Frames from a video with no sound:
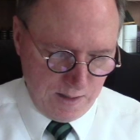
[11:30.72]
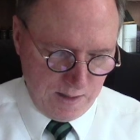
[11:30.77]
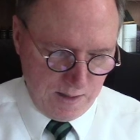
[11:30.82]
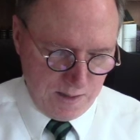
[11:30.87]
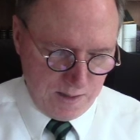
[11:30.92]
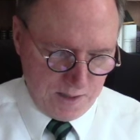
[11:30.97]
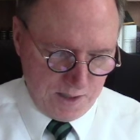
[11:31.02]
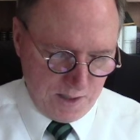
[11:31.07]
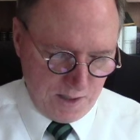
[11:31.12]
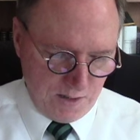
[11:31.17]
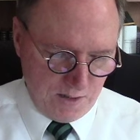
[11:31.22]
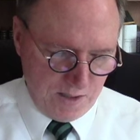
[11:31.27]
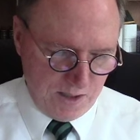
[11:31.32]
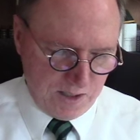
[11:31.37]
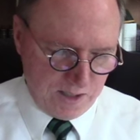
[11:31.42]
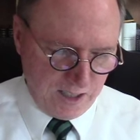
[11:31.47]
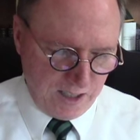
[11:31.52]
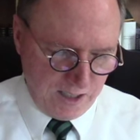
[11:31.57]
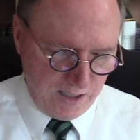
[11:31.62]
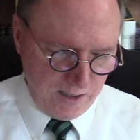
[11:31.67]
So
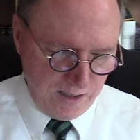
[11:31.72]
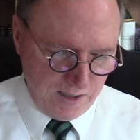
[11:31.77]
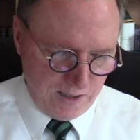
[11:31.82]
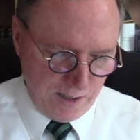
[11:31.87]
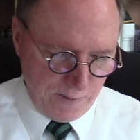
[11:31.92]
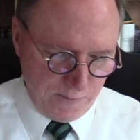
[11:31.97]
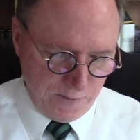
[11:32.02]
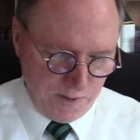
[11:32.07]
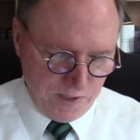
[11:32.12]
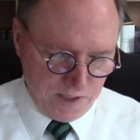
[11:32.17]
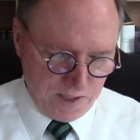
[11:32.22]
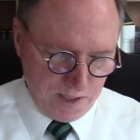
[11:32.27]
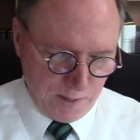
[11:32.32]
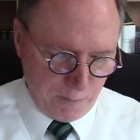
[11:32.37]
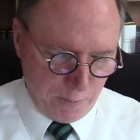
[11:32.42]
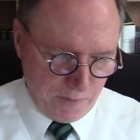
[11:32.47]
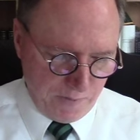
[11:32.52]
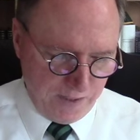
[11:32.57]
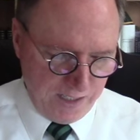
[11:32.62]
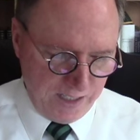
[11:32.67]
entirely different is the
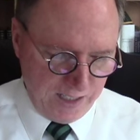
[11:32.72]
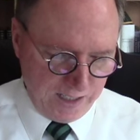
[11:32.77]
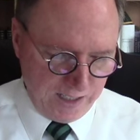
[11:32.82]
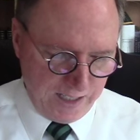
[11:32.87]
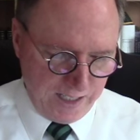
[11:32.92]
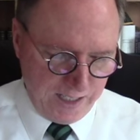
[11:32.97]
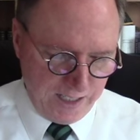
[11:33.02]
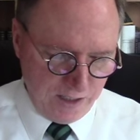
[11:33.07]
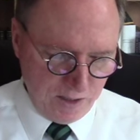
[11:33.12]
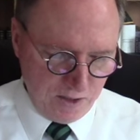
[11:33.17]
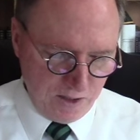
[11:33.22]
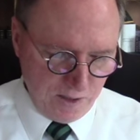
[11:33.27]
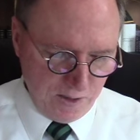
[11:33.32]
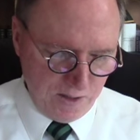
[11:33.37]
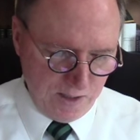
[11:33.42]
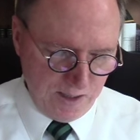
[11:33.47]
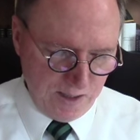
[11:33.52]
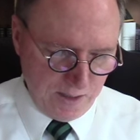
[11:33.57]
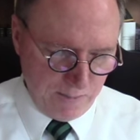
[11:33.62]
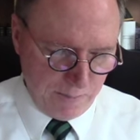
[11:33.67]
prevailing
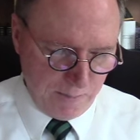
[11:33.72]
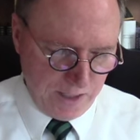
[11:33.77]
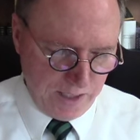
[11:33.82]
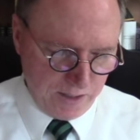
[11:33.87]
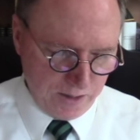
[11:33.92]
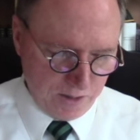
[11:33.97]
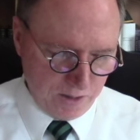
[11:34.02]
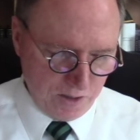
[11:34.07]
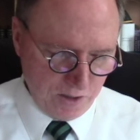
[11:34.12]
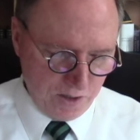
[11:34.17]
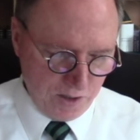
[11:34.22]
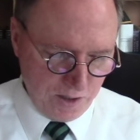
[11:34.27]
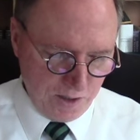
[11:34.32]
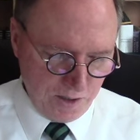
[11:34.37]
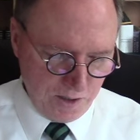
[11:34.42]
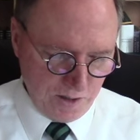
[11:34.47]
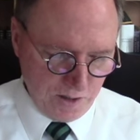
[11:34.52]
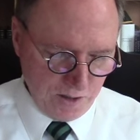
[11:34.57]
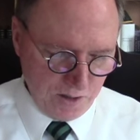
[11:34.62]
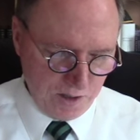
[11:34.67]
attitude in the modern
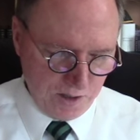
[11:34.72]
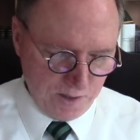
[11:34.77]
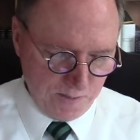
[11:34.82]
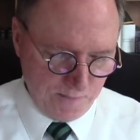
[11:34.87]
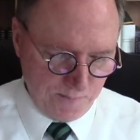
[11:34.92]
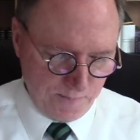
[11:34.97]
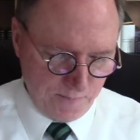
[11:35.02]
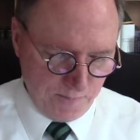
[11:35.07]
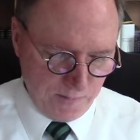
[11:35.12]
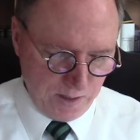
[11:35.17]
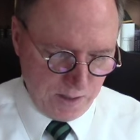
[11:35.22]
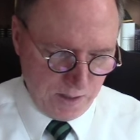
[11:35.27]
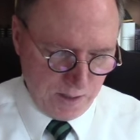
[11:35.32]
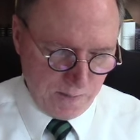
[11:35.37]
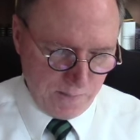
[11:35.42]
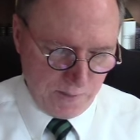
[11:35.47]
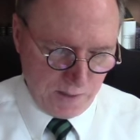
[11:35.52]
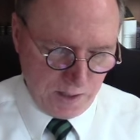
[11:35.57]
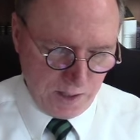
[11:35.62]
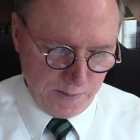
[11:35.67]
church.
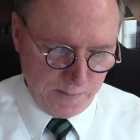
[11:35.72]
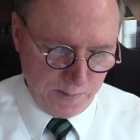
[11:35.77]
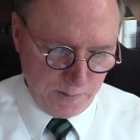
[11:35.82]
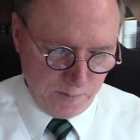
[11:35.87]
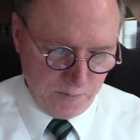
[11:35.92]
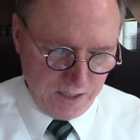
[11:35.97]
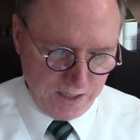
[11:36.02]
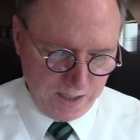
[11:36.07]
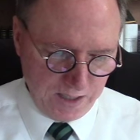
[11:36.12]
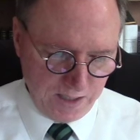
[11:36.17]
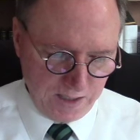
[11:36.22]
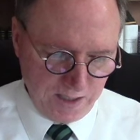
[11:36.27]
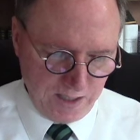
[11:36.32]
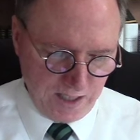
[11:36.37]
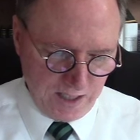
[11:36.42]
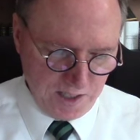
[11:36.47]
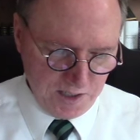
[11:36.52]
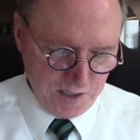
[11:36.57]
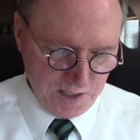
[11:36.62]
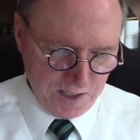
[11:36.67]
Far from
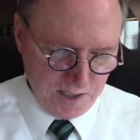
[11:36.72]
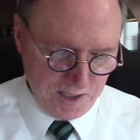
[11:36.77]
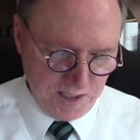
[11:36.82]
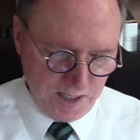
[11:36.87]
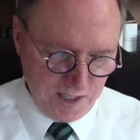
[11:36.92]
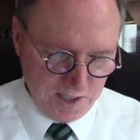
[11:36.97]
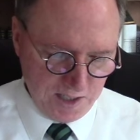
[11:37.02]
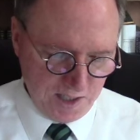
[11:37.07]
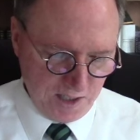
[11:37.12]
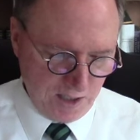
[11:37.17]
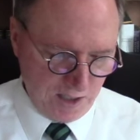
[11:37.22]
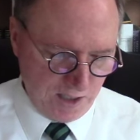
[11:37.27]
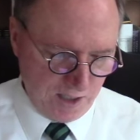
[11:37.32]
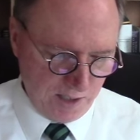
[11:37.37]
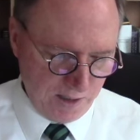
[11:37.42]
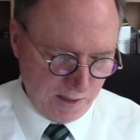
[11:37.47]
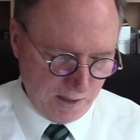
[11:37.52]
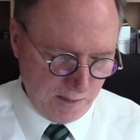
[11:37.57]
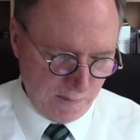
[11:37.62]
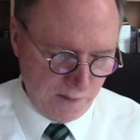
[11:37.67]
recognizing, as the
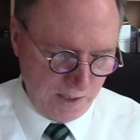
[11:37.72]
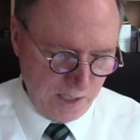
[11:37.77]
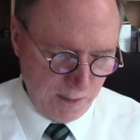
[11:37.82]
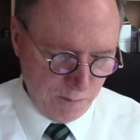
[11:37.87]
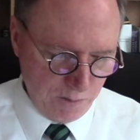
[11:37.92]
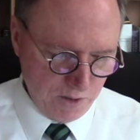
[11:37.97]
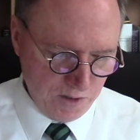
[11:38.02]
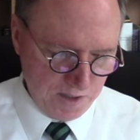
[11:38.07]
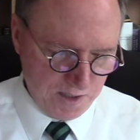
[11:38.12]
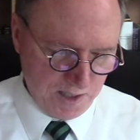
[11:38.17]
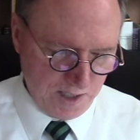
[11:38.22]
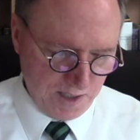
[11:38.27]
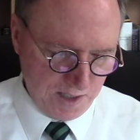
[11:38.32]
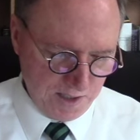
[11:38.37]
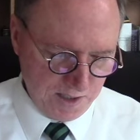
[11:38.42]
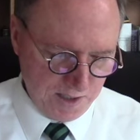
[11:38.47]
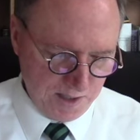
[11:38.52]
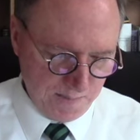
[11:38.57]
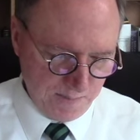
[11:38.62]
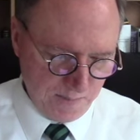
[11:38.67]
author of Hebrews
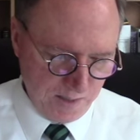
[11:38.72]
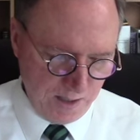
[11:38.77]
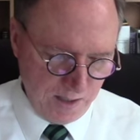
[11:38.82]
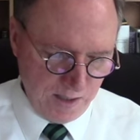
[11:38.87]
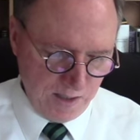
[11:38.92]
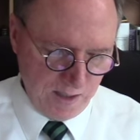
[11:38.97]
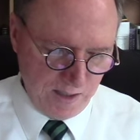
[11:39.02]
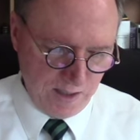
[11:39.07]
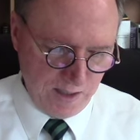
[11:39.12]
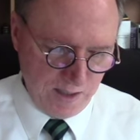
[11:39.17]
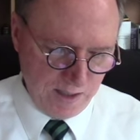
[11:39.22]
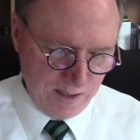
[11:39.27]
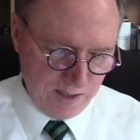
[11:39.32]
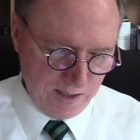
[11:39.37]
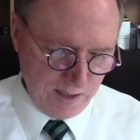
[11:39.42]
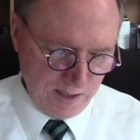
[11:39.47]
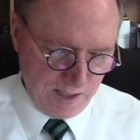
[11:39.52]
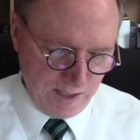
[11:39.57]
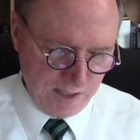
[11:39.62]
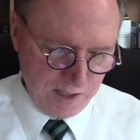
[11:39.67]
does, the
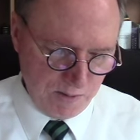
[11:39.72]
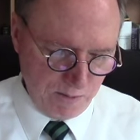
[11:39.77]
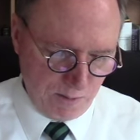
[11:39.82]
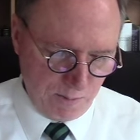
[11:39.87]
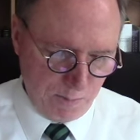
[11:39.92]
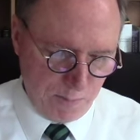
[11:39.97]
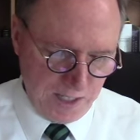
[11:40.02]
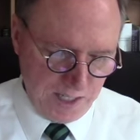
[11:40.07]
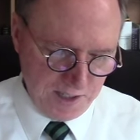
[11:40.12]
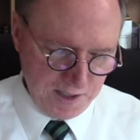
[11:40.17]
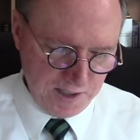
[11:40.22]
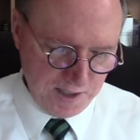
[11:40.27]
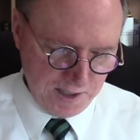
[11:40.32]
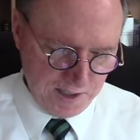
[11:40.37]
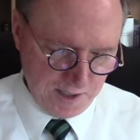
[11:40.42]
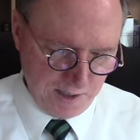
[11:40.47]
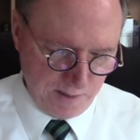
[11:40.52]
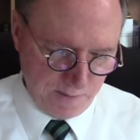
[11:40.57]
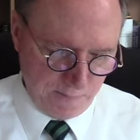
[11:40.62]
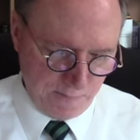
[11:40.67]
intellectual
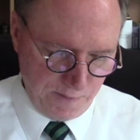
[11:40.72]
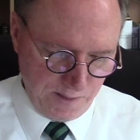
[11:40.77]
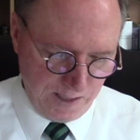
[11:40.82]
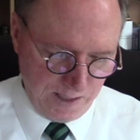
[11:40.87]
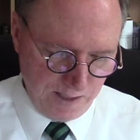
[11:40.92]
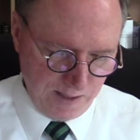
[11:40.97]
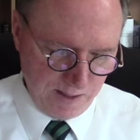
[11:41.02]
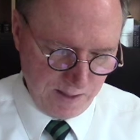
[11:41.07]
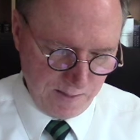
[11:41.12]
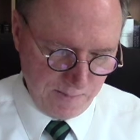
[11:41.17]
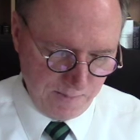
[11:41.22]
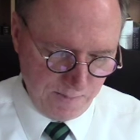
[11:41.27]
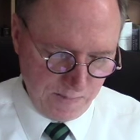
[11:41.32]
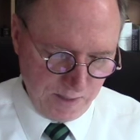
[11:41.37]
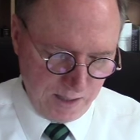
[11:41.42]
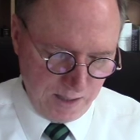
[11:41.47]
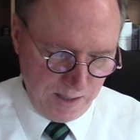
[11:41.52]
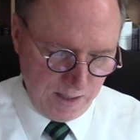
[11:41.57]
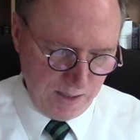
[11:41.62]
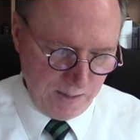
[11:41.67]
basis of faith,
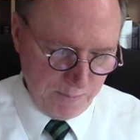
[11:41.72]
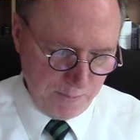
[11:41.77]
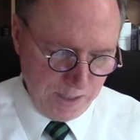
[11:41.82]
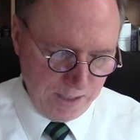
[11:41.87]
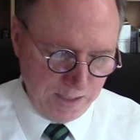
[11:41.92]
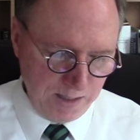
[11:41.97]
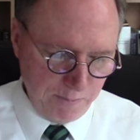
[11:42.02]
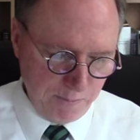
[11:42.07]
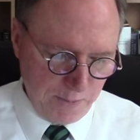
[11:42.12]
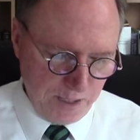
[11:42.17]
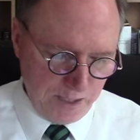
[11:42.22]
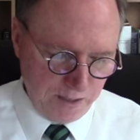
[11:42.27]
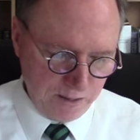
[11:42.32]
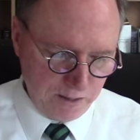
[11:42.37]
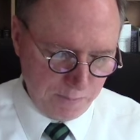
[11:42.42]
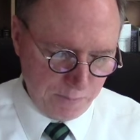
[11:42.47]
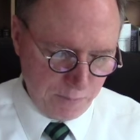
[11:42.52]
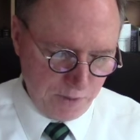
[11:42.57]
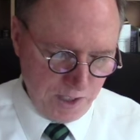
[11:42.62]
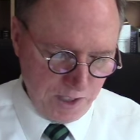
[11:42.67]
many
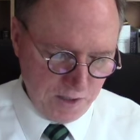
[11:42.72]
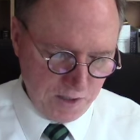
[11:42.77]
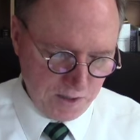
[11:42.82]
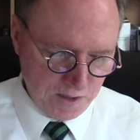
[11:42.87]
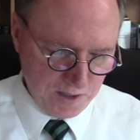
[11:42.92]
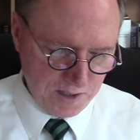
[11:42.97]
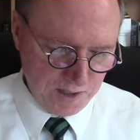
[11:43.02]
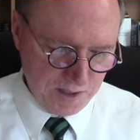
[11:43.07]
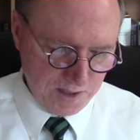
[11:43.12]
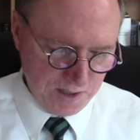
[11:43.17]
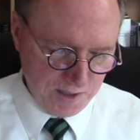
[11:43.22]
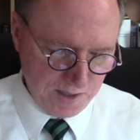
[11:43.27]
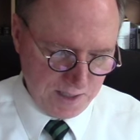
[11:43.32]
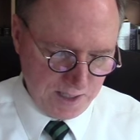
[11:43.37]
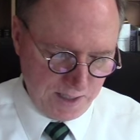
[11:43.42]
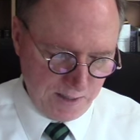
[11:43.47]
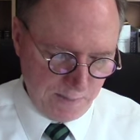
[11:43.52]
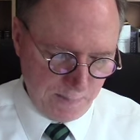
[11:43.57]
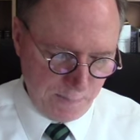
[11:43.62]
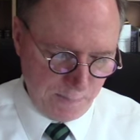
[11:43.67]
modern preachers
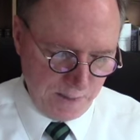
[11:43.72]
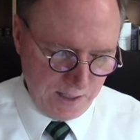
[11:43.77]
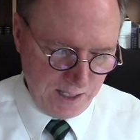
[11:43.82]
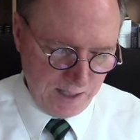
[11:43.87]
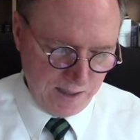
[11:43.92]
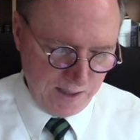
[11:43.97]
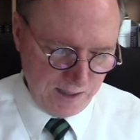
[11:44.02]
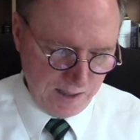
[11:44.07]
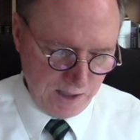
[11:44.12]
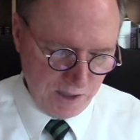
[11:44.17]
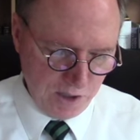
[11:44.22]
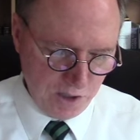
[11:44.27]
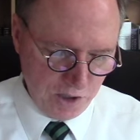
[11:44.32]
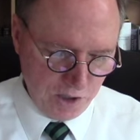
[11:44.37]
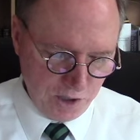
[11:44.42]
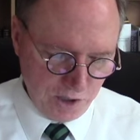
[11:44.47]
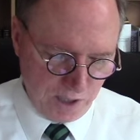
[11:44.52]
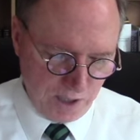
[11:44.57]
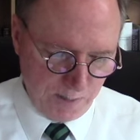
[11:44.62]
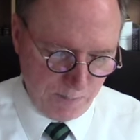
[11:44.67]
set faith in
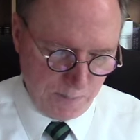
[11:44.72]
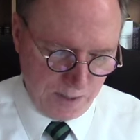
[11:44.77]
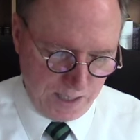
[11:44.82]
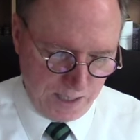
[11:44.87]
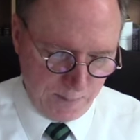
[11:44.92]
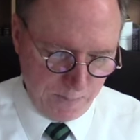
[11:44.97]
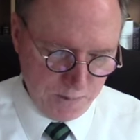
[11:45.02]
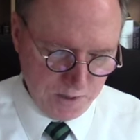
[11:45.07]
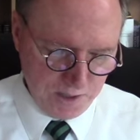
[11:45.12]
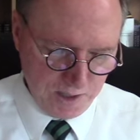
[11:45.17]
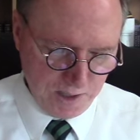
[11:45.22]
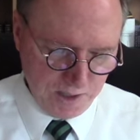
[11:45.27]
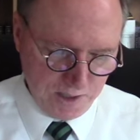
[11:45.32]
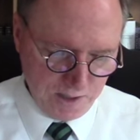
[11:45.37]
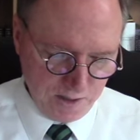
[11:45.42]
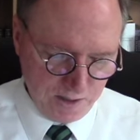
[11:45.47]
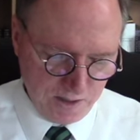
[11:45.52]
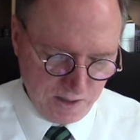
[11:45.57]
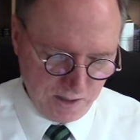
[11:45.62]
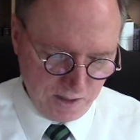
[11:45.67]
sharp
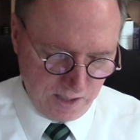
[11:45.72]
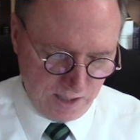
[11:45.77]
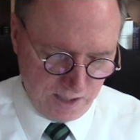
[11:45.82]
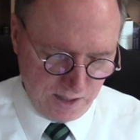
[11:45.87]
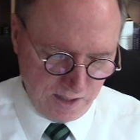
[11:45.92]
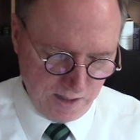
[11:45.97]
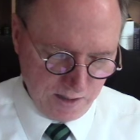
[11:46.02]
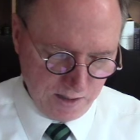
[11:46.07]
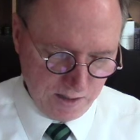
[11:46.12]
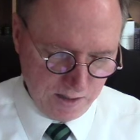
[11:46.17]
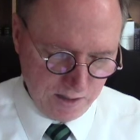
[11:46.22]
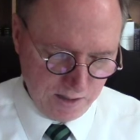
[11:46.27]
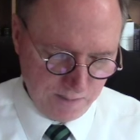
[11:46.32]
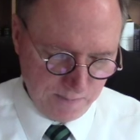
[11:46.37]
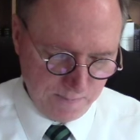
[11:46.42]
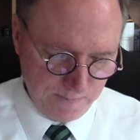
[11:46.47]
opposition to knowledge.